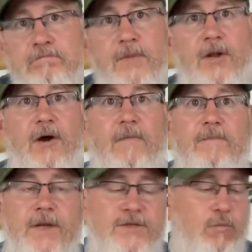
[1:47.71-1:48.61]
you know,
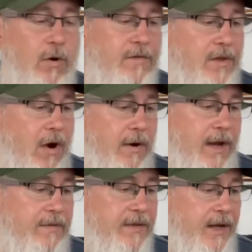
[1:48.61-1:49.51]
it's worth knowing,
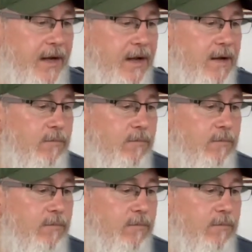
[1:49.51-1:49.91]
I think.